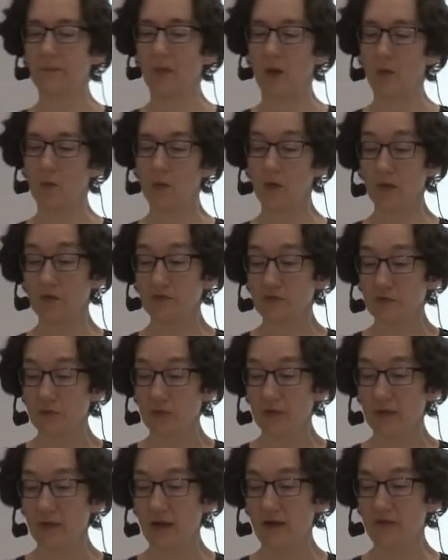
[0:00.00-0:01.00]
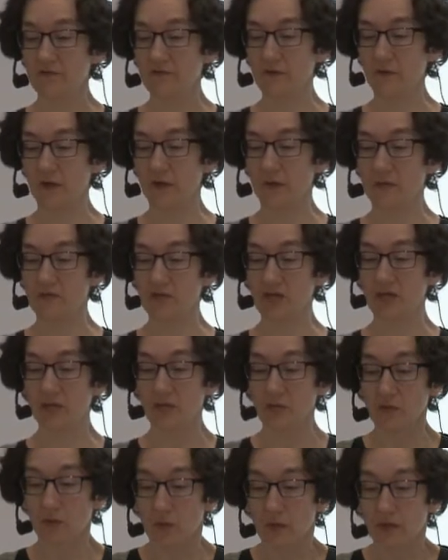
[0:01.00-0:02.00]
We also could have
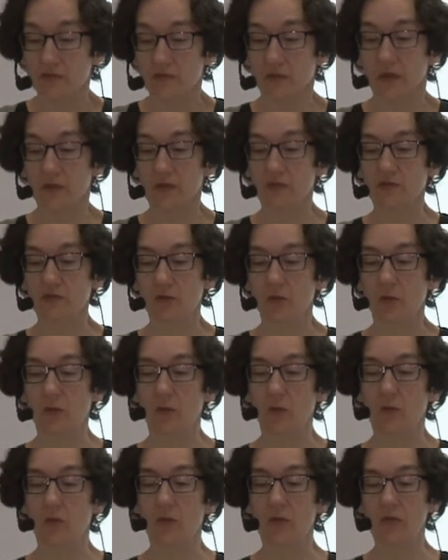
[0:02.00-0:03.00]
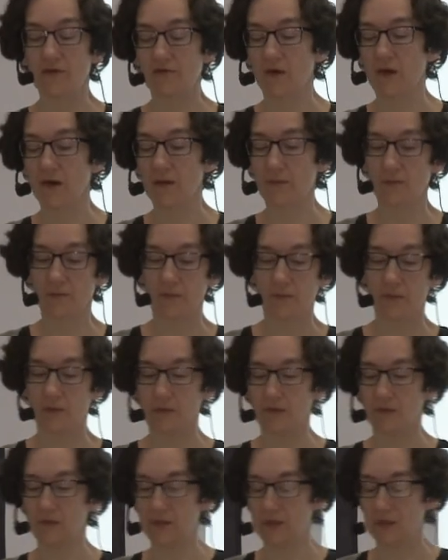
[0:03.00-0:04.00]
channel noise, right? So if I'm,
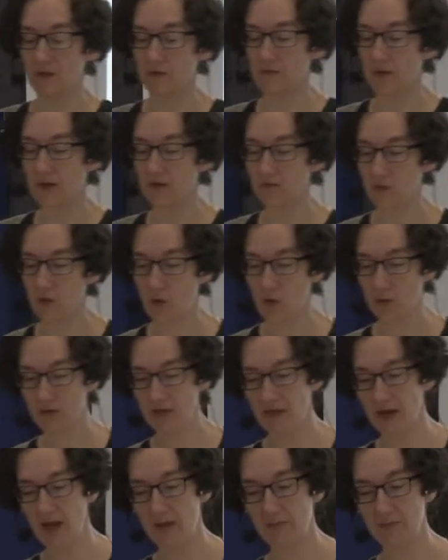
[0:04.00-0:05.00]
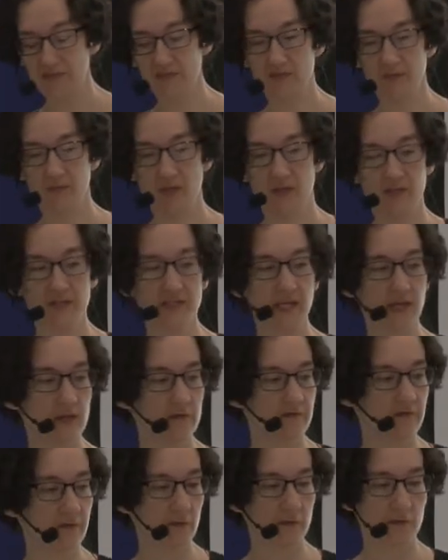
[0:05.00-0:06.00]
my recording happens to be on a
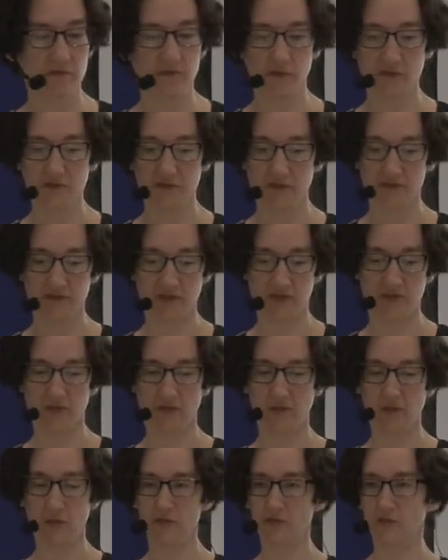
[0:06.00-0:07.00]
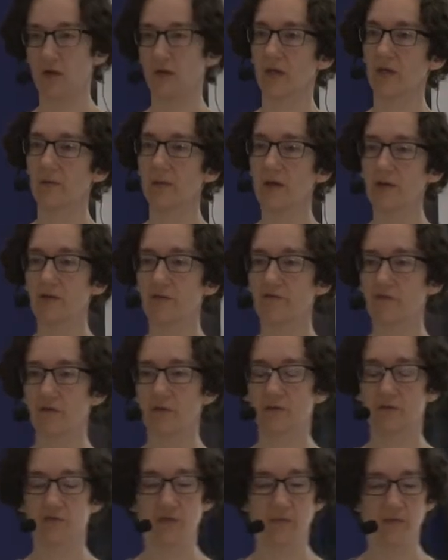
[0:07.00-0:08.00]
telephone versus a close talking
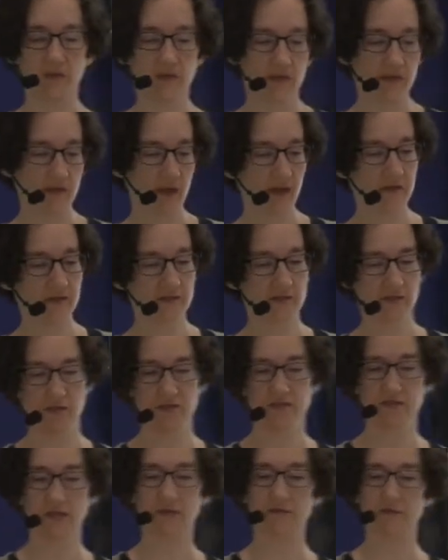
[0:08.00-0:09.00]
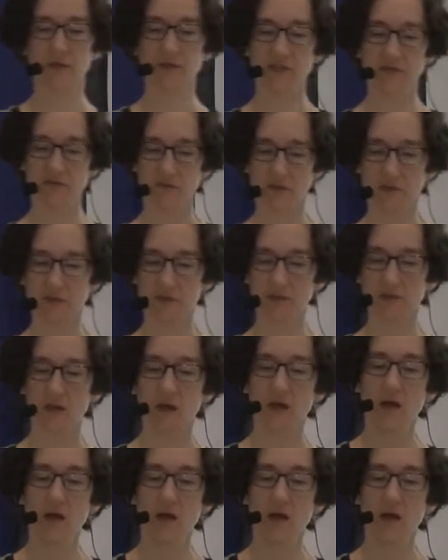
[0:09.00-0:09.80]
microphone or something like that, it's going to sound very different.